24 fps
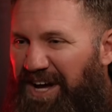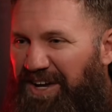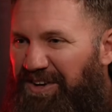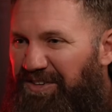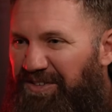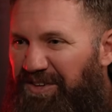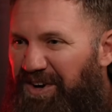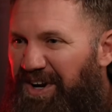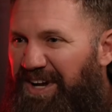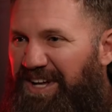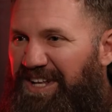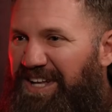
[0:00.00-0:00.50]

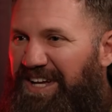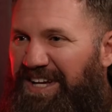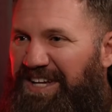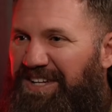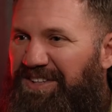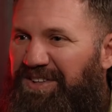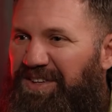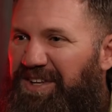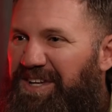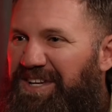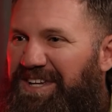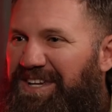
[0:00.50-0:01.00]
right? Like,
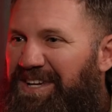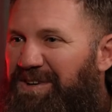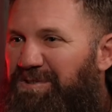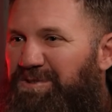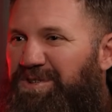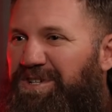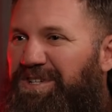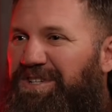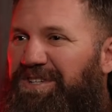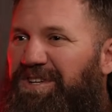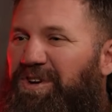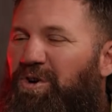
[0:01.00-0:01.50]
and he was
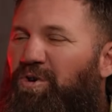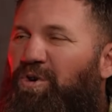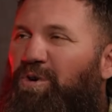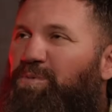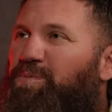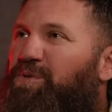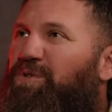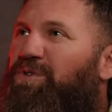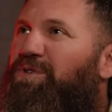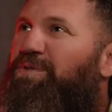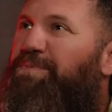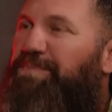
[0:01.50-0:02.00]
a
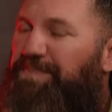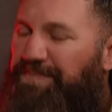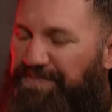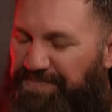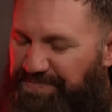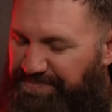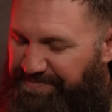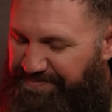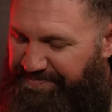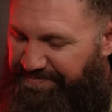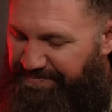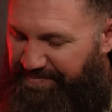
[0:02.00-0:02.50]
corporal.
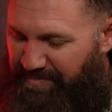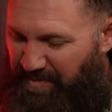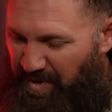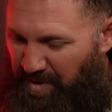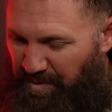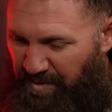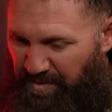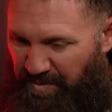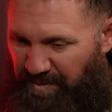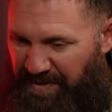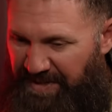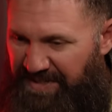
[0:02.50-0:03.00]

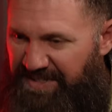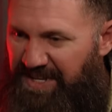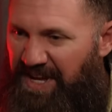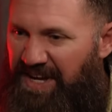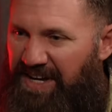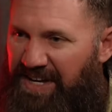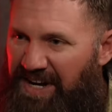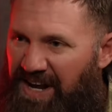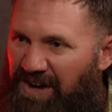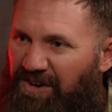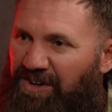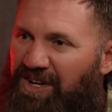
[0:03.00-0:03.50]
We had
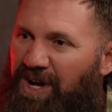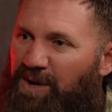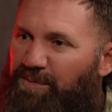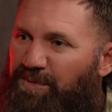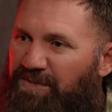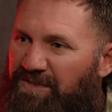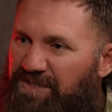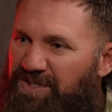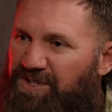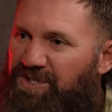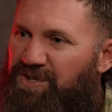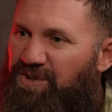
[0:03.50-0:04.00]
taken out a couple of
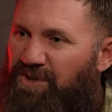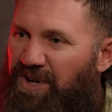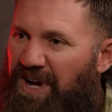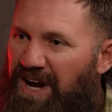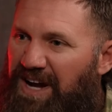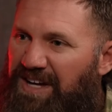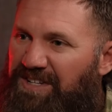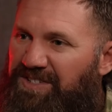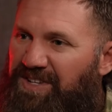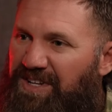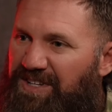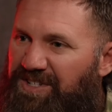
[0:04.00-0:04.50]
his new
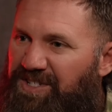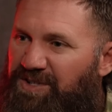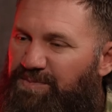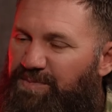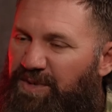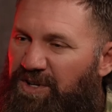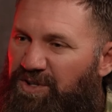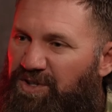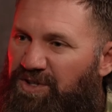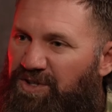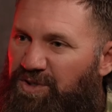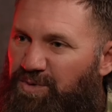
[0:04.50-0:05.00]
guys on some
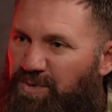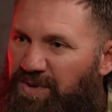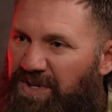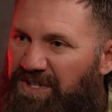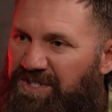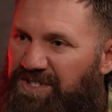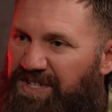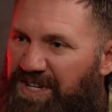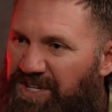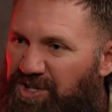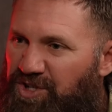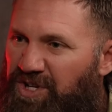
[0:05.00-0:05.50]
missions with us
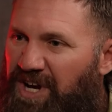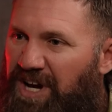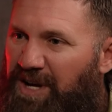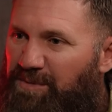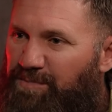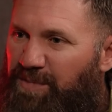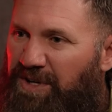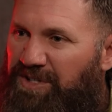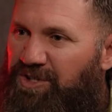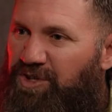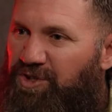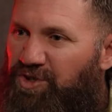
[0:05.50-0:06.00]
and they shot a
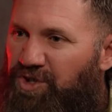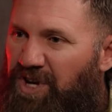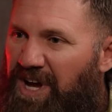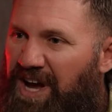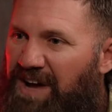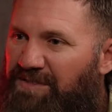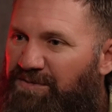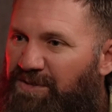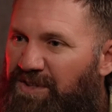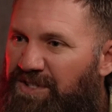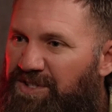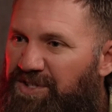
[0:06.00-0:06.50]
bunch of
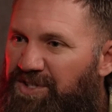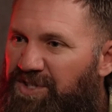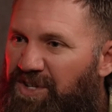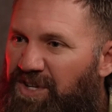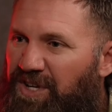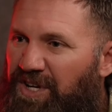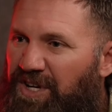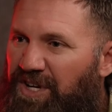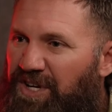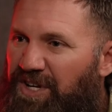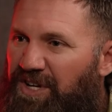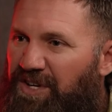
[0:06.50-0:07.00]
javelins,
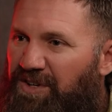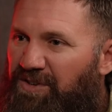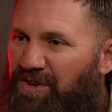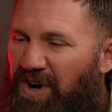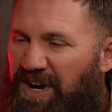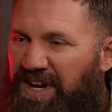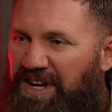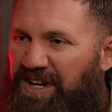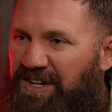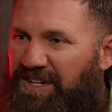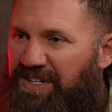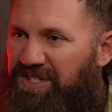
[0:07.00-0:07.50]

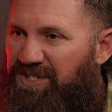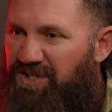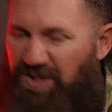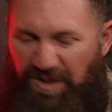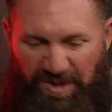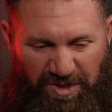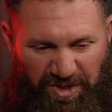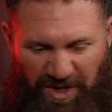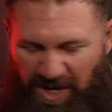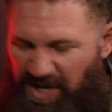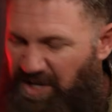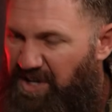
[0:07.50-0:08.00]
right? And this
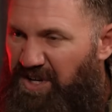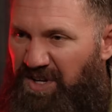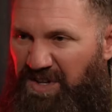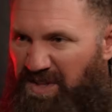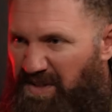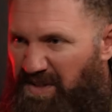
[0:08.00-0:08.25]
dude's like,